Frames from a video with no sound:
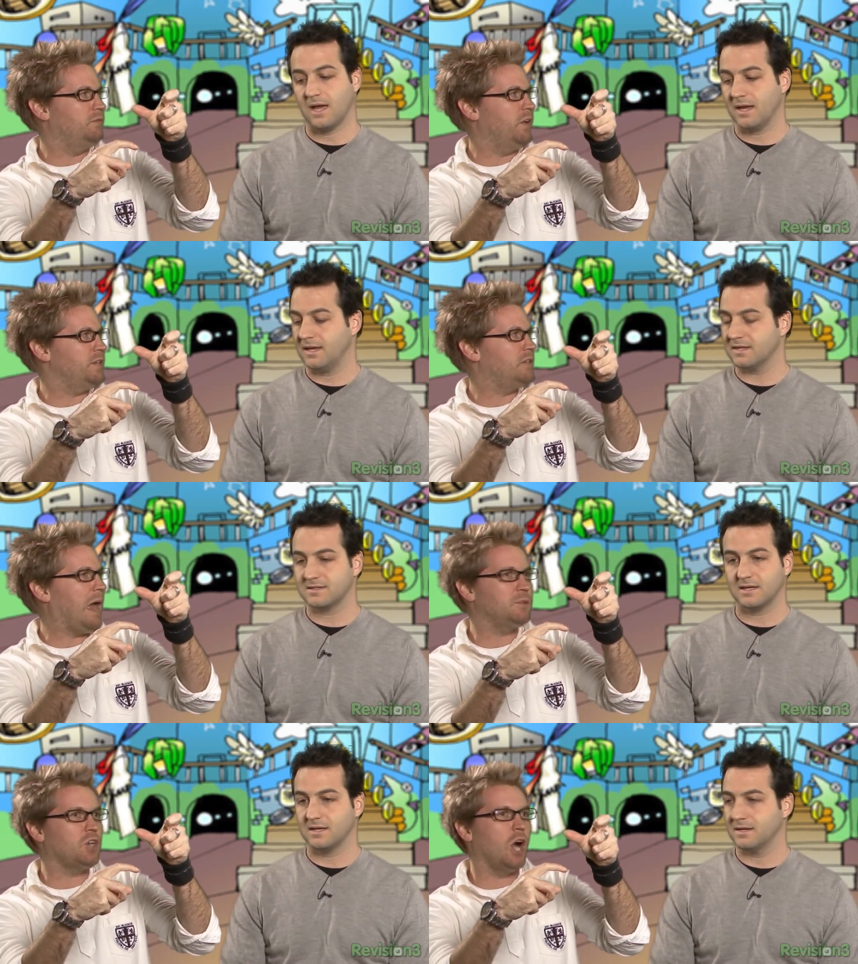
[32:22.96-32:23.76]
Speaker 1: advanced
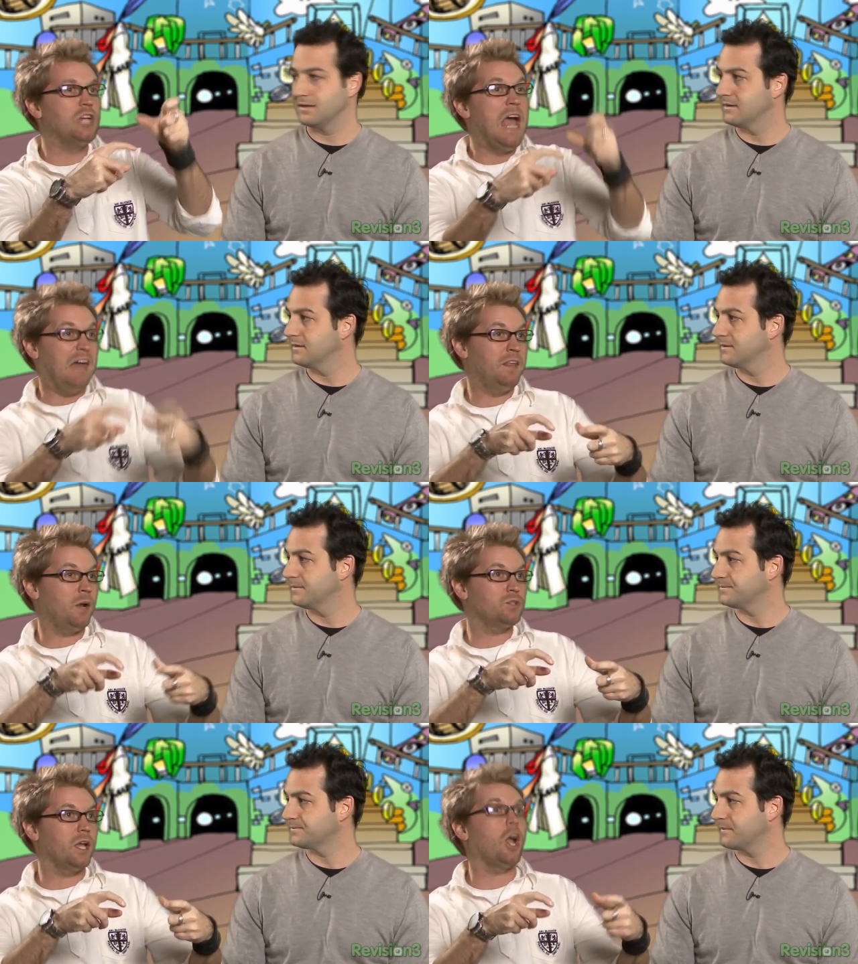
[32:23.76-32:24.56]
sabotage. And then
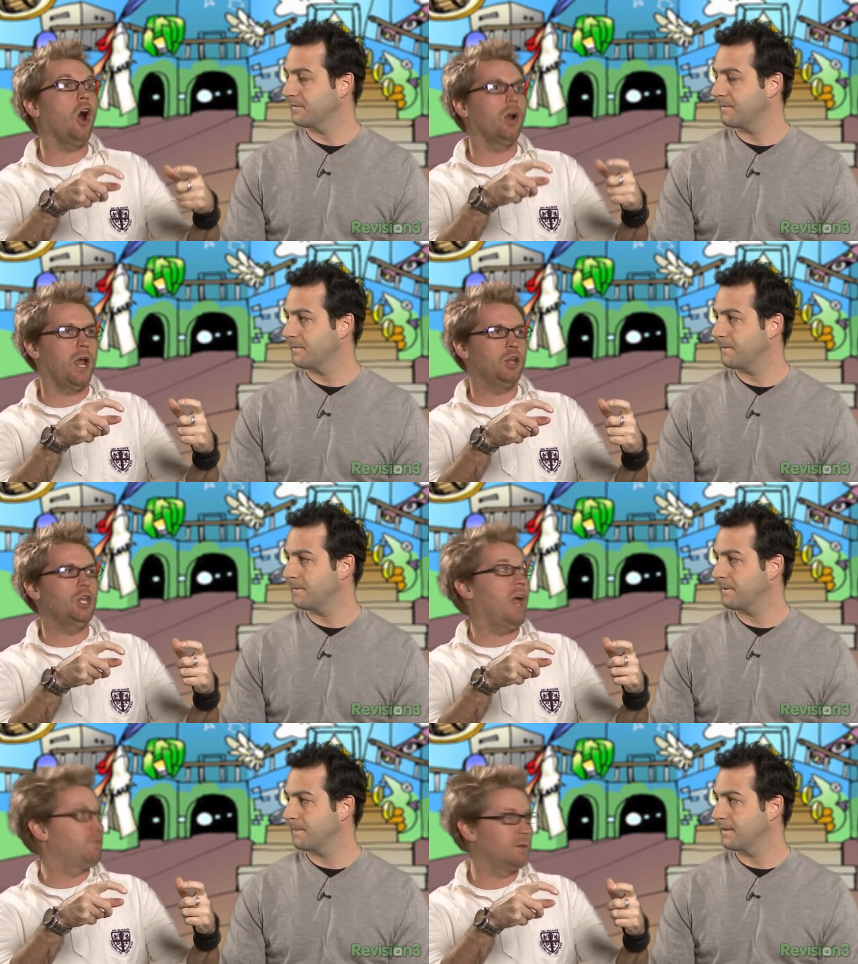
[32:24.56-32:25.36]
I was like, all right,
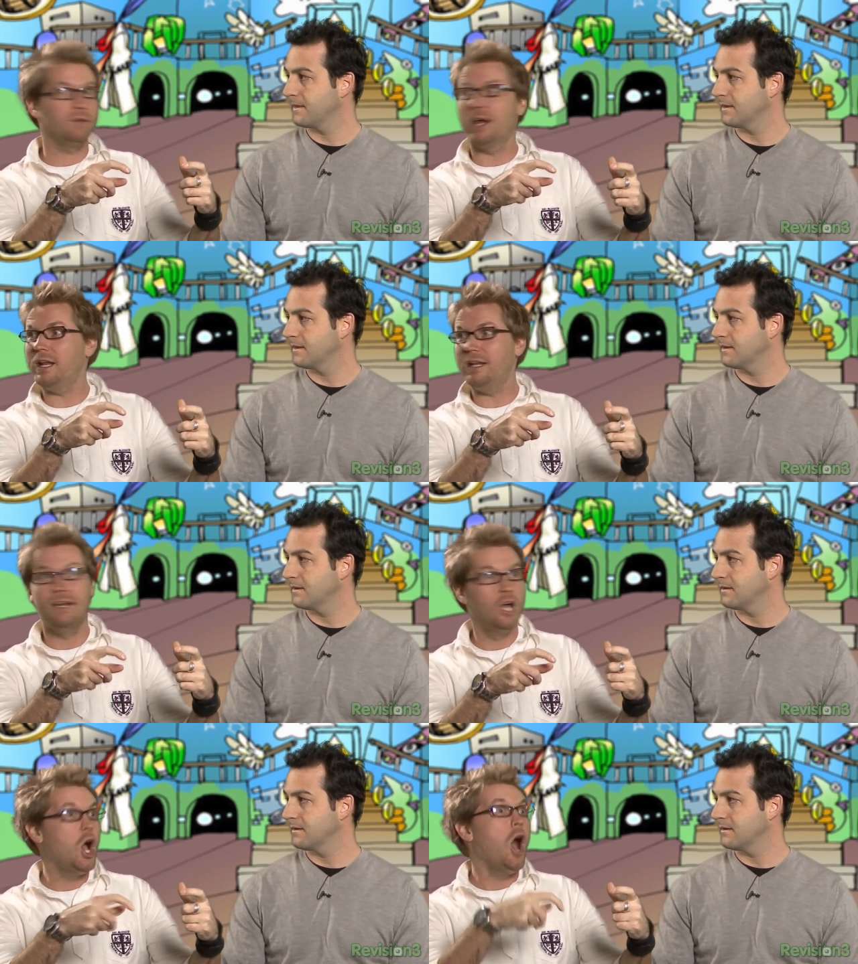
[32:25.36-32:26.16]
everybody
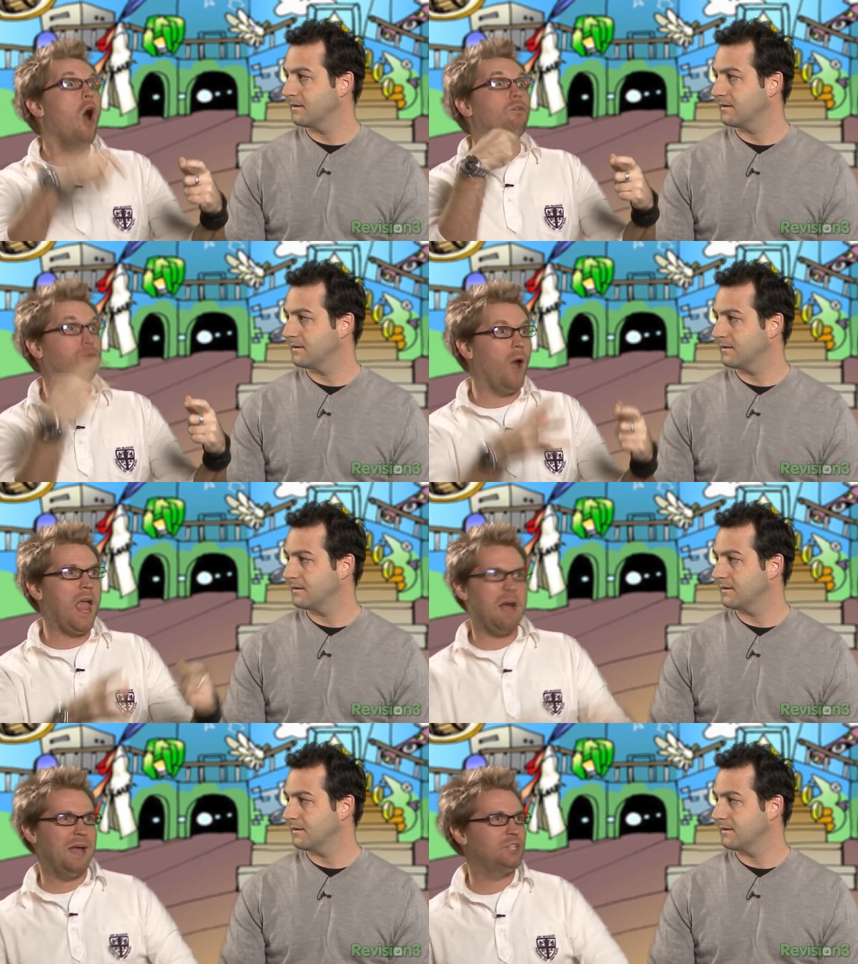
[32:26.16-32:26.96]
ready?
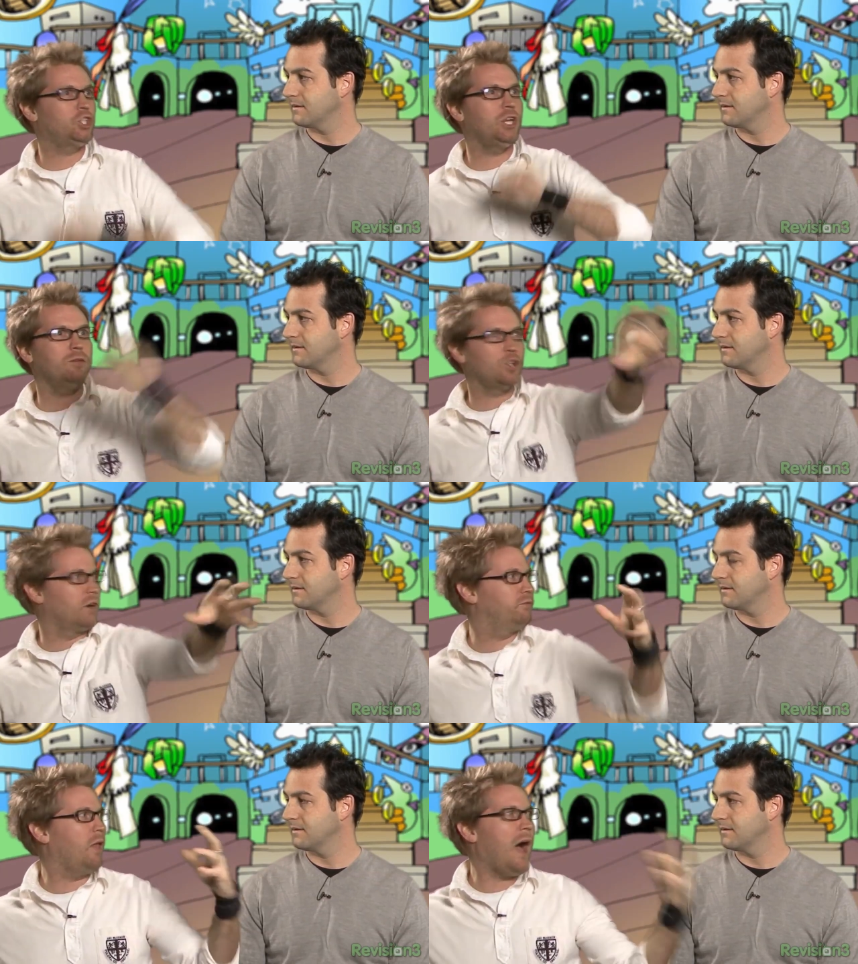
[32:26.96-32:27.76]
Wham! And shit
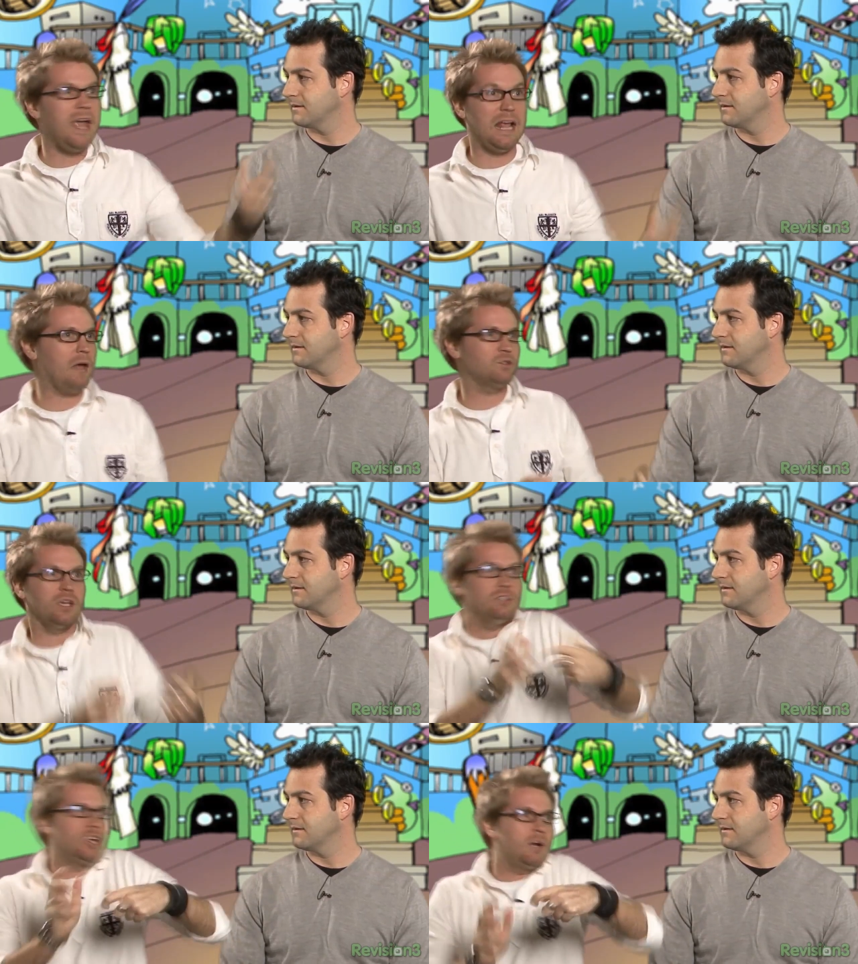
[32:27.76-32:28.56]
started flying, and I was
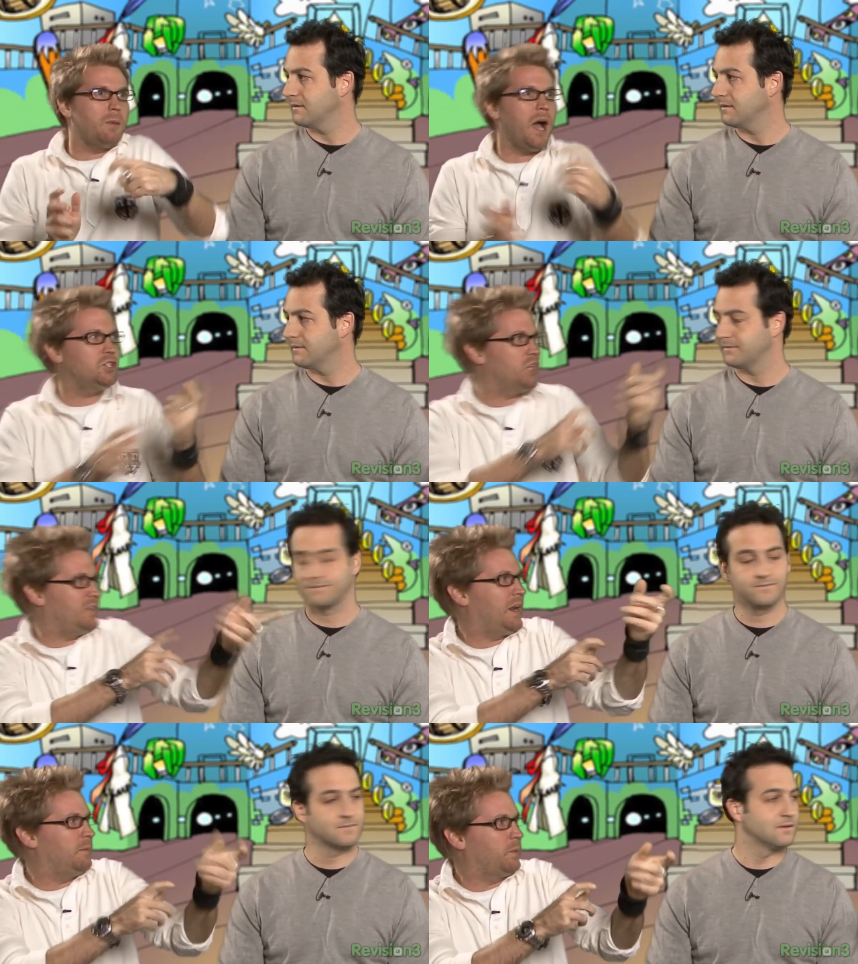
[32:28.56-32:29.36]
like ducking behind shit.
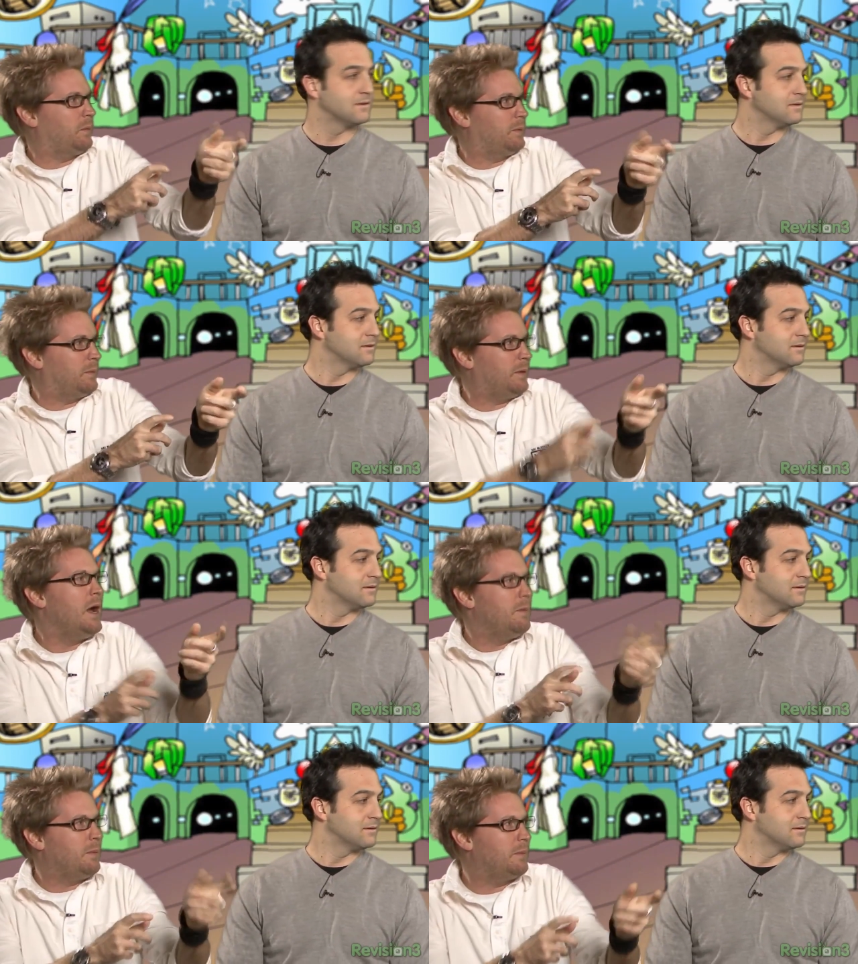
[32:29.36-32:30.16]
And then, then I'm start running
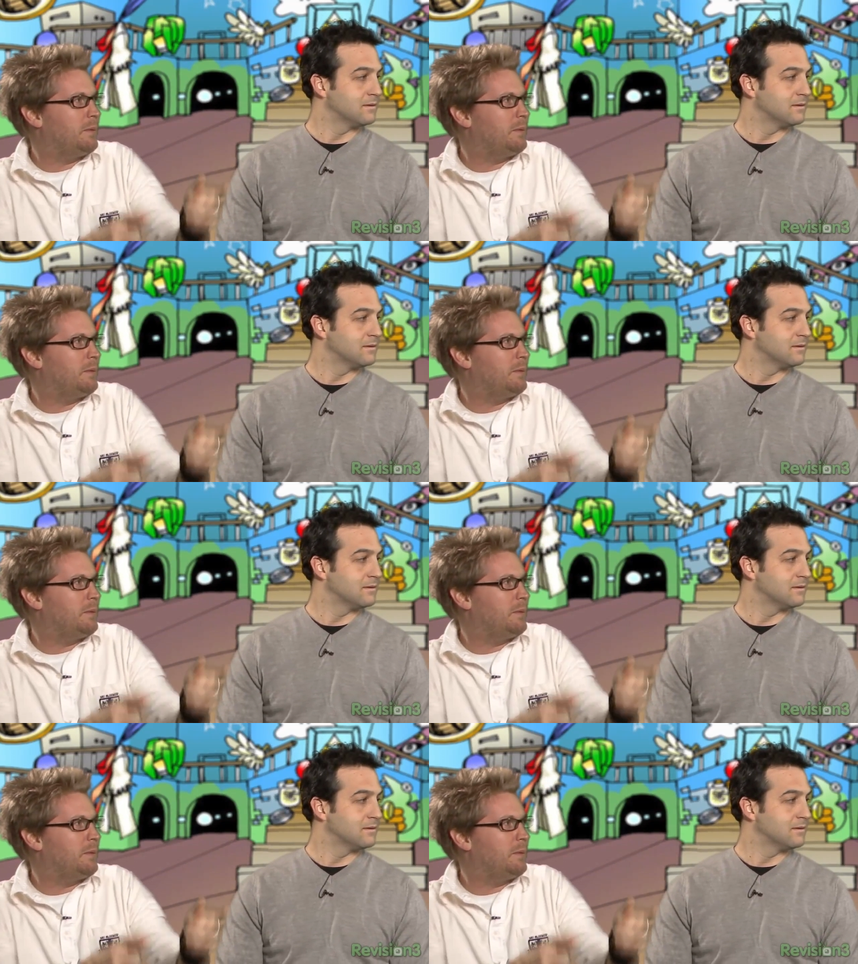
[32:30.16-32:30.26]
around and